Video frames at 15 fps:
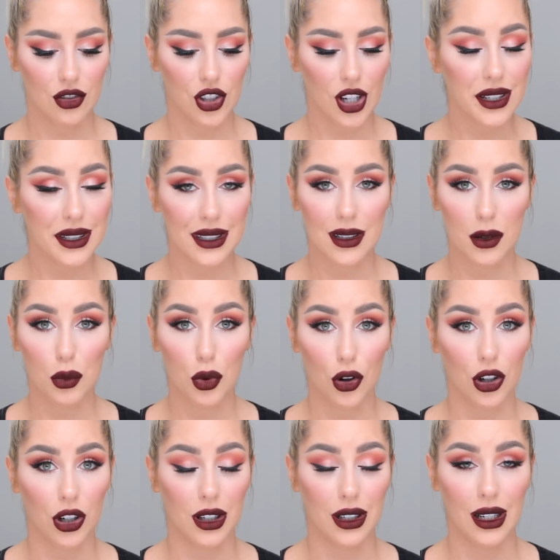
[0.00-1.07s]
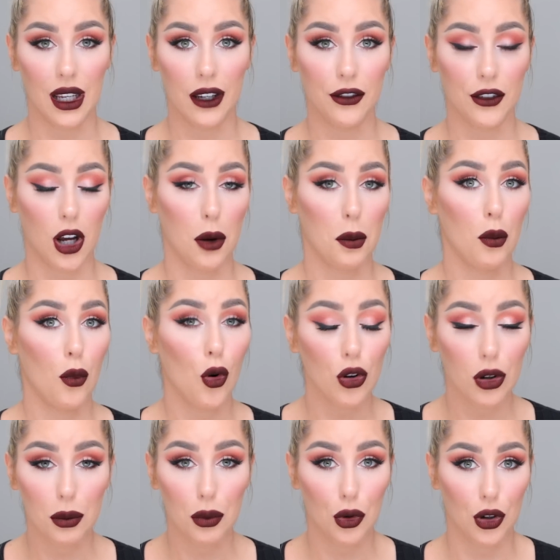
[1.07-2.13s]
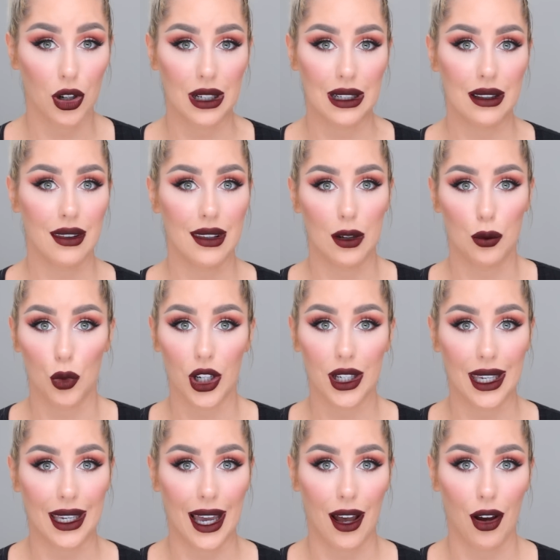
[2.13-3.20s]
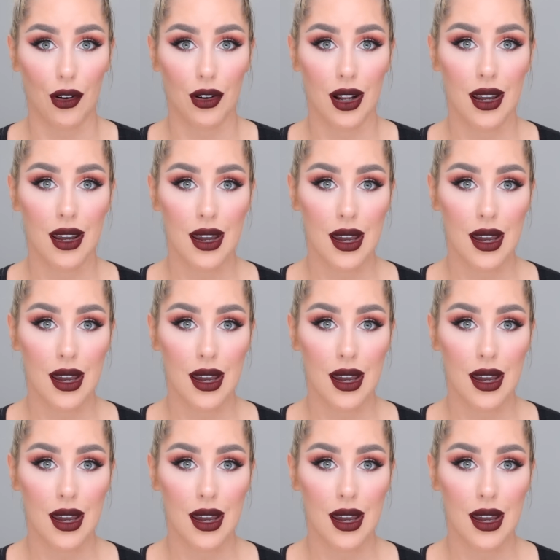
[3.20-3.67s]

just as important, if not more important than working out.